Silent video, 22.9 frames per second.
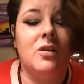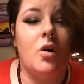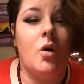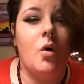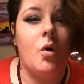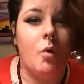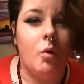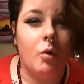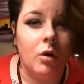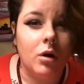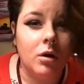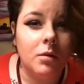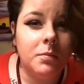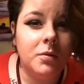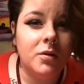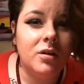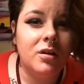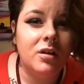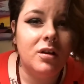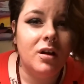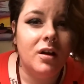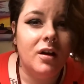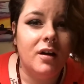
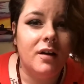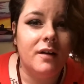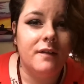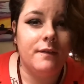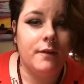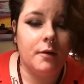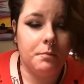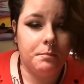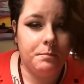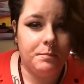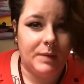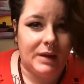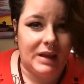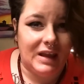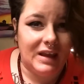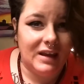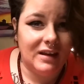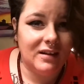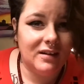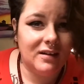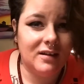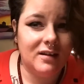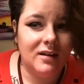horrible for
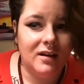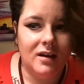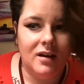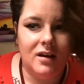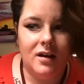being